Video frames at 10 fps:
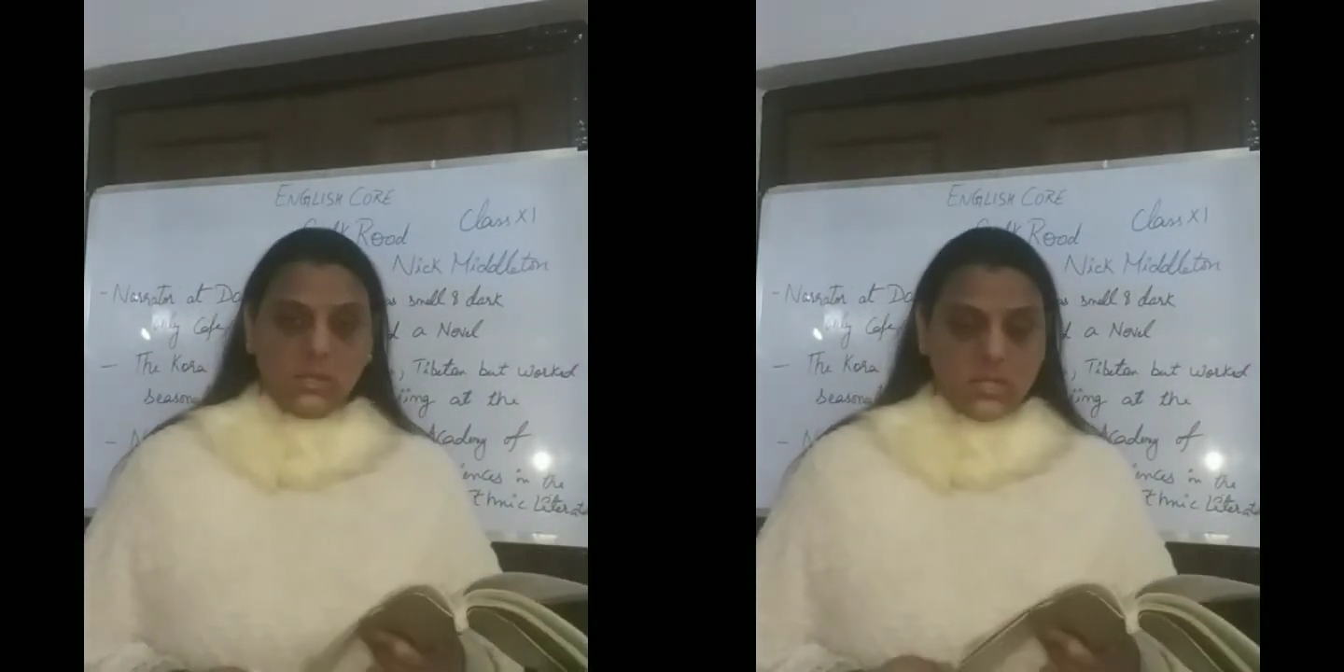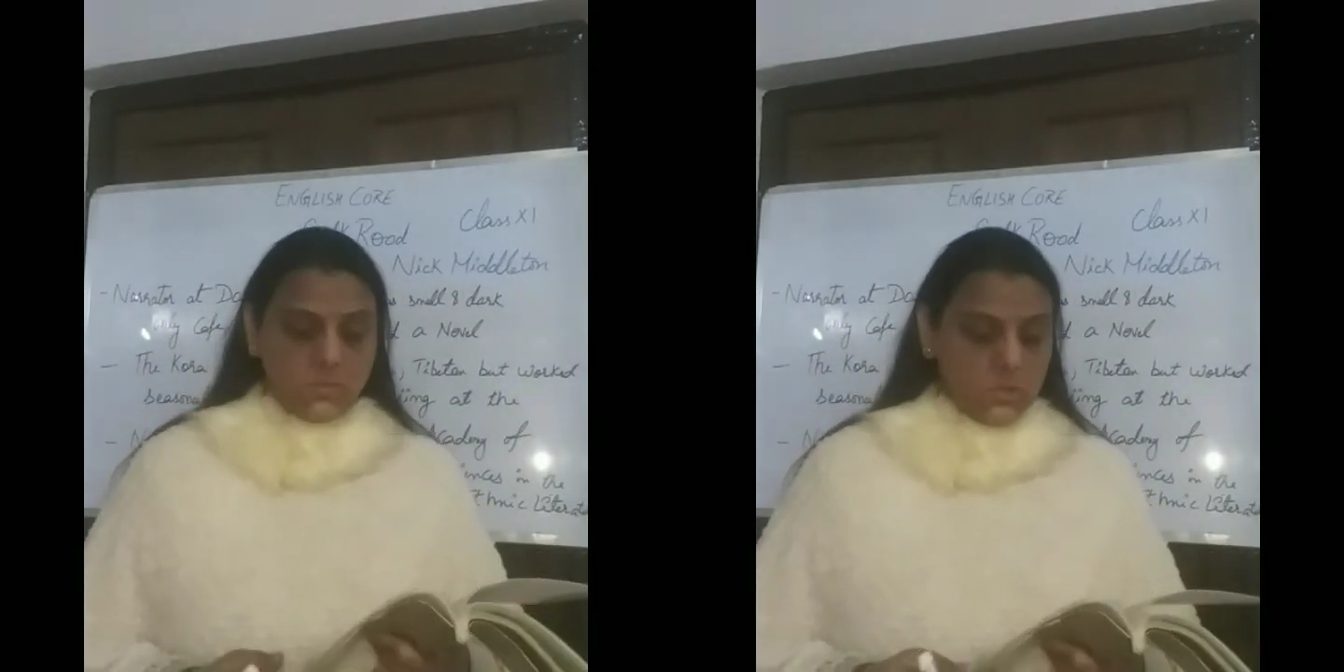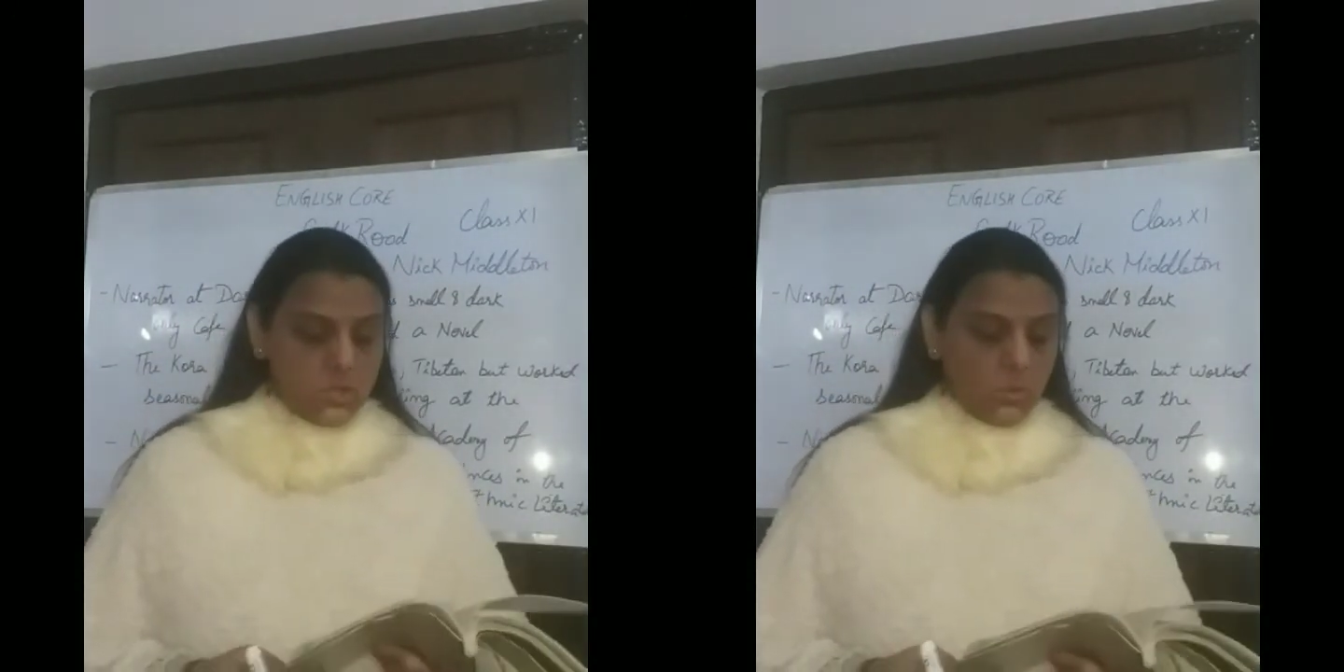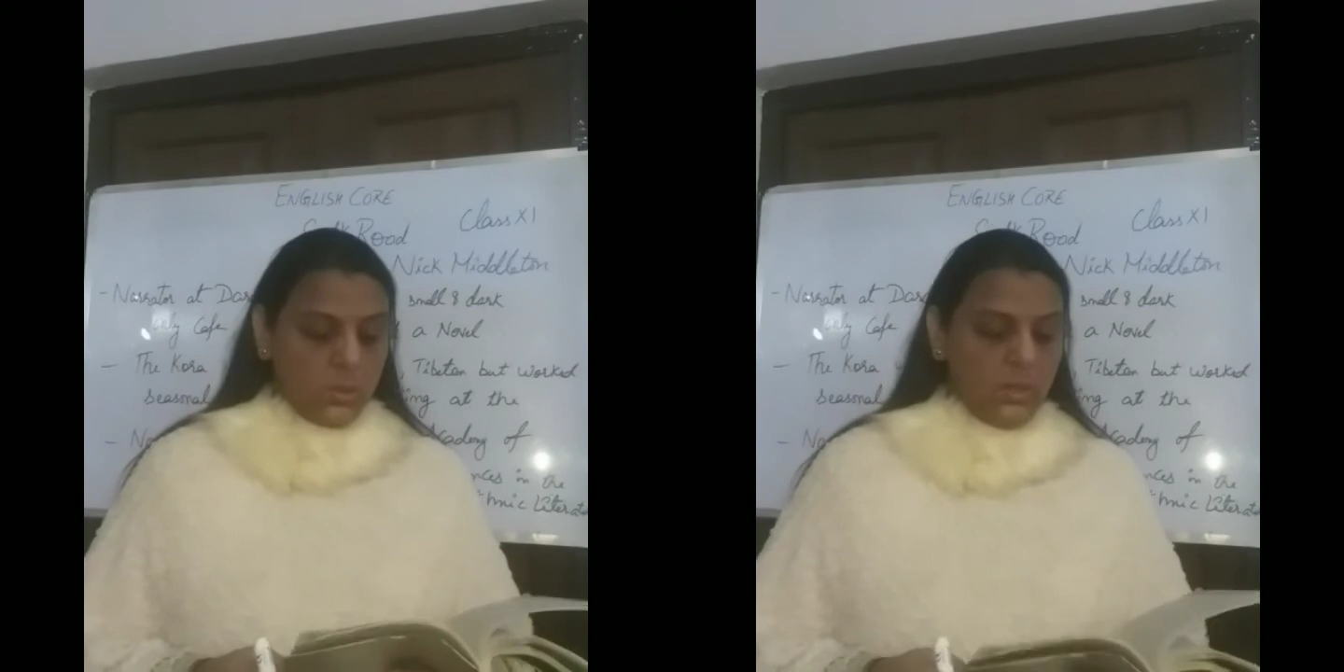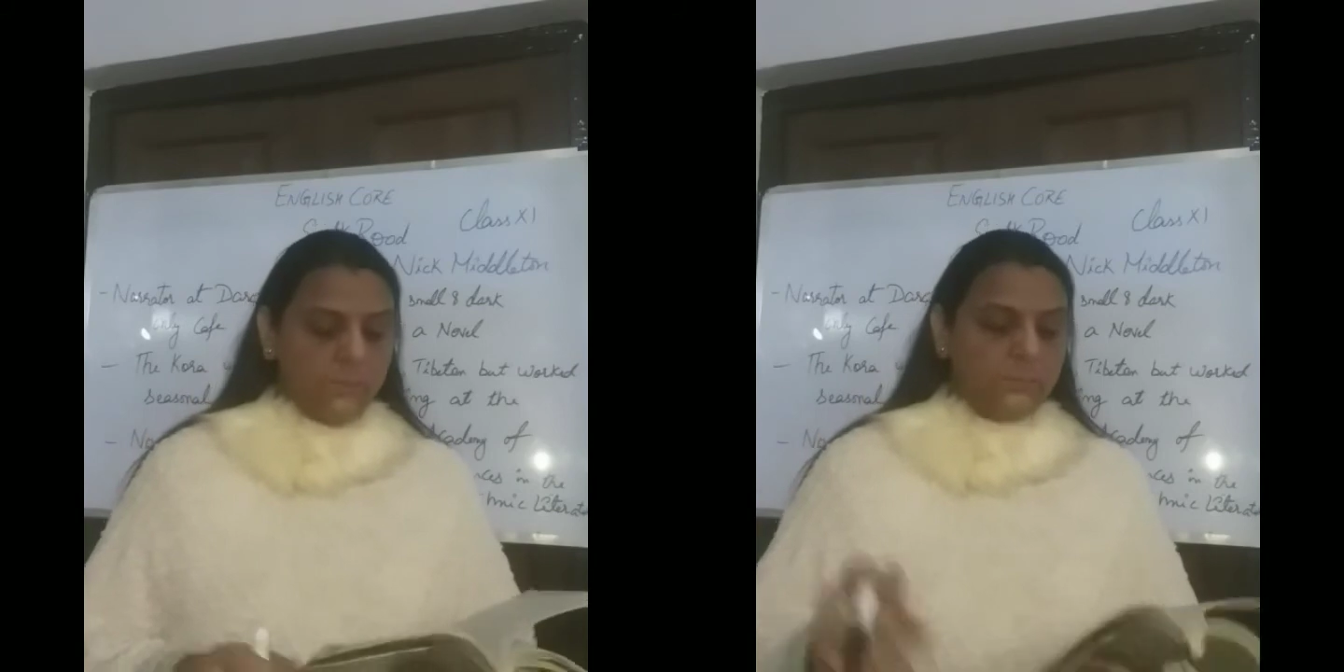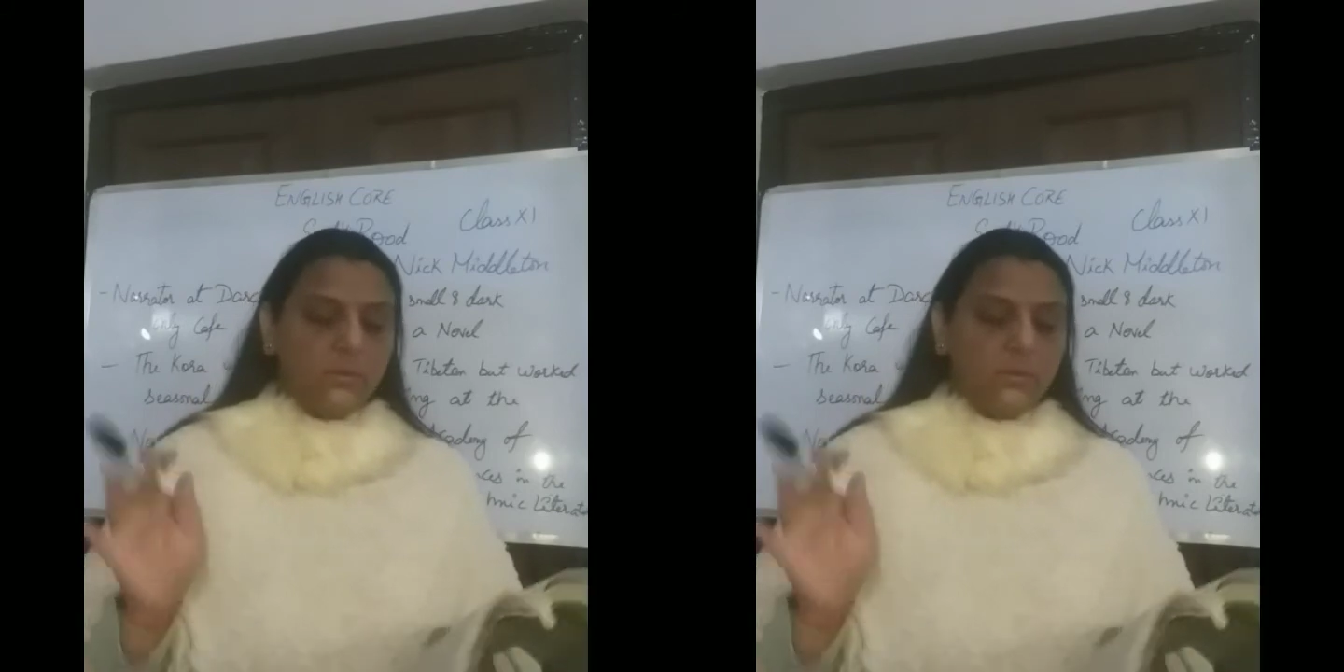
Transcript: this much only.